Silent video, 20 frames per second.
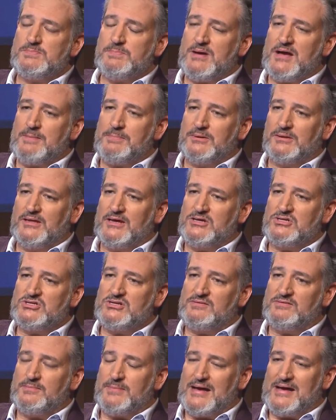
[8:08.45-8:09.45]

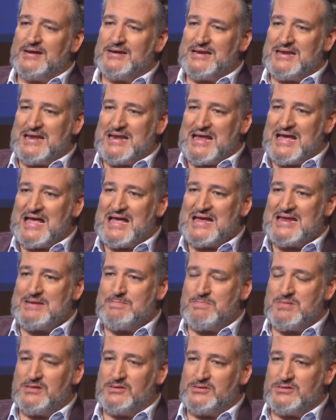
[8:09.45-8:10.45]
population of about
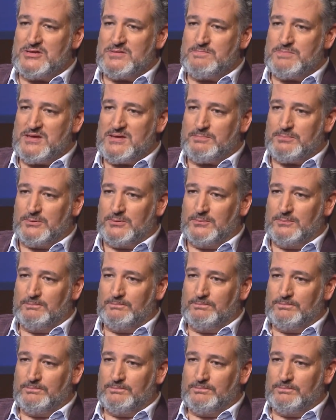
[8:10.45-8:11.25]
9 million people.